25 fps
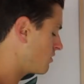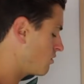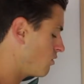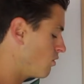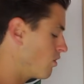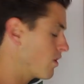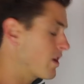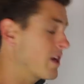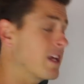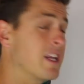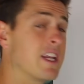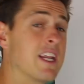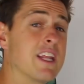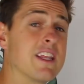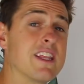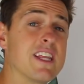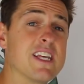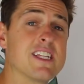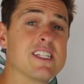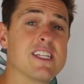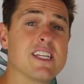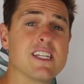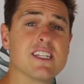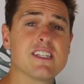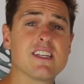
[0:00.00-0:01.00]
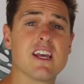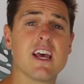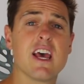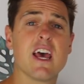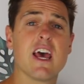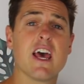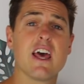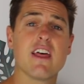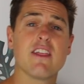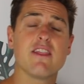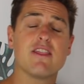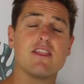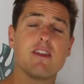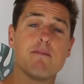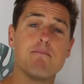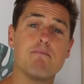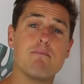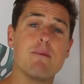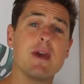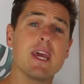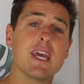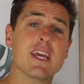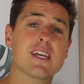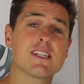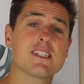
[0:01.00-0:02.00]
talk, and this is the
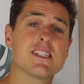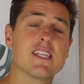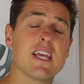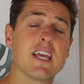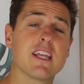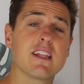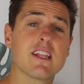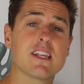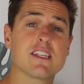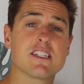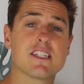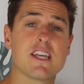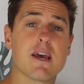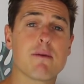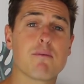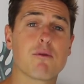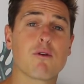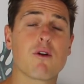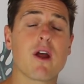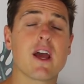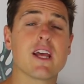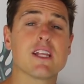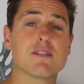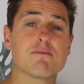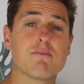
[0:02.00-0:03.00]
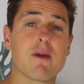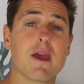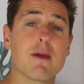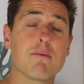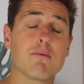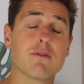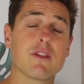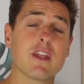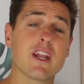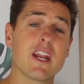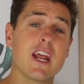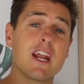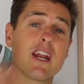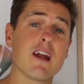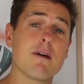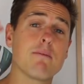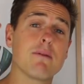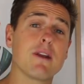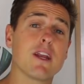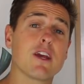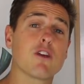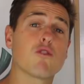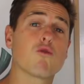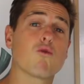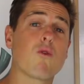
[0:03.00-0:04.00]
biggest thing that separates people that end
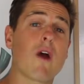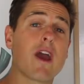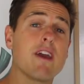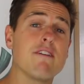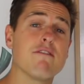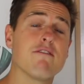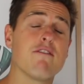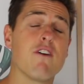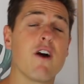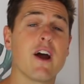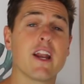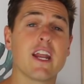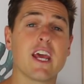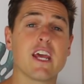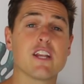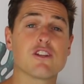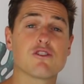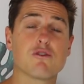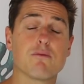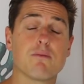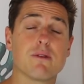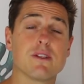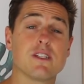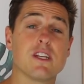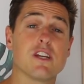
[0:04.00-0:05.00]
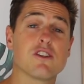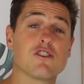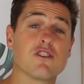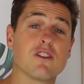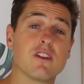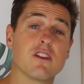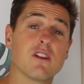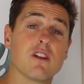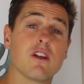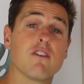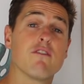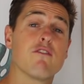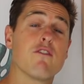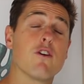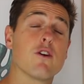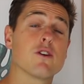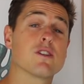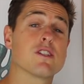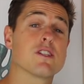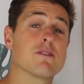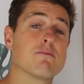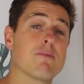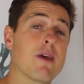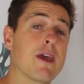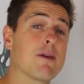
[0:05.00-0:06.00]
up in a great financial position
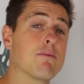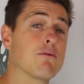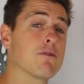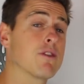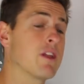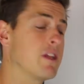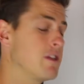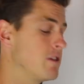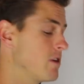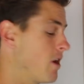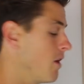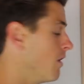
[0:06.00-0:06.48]
versus people that